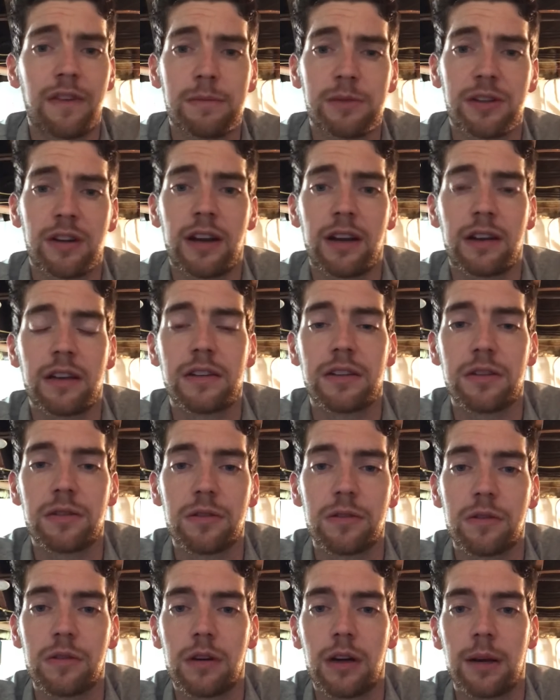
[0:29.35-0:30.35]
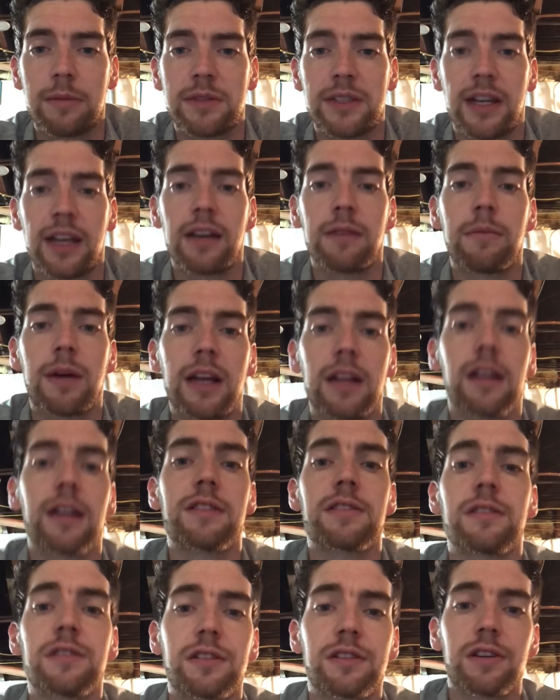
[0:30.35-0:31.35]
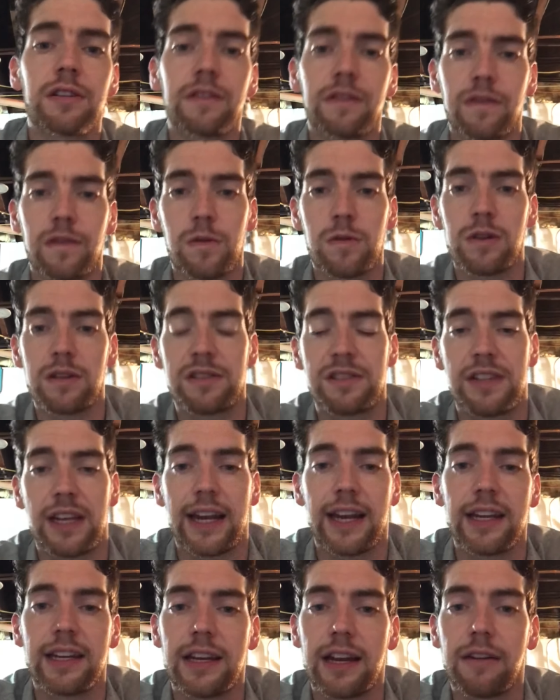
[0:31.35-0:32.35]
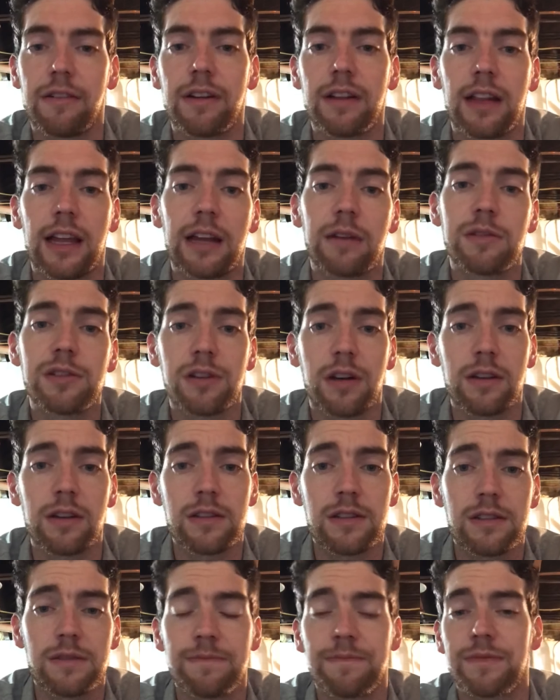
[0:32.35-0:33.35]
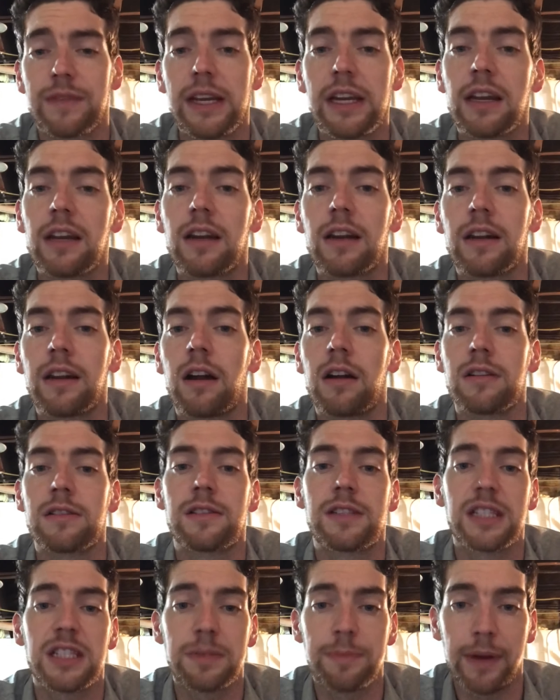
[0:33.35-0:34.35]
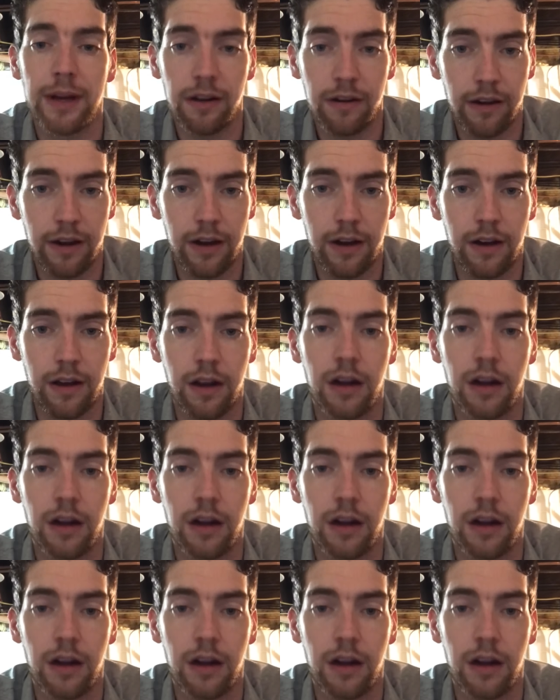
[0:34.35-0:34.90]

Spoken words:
I'm trying to obtain my licensure for secondary language arts. And our sixth period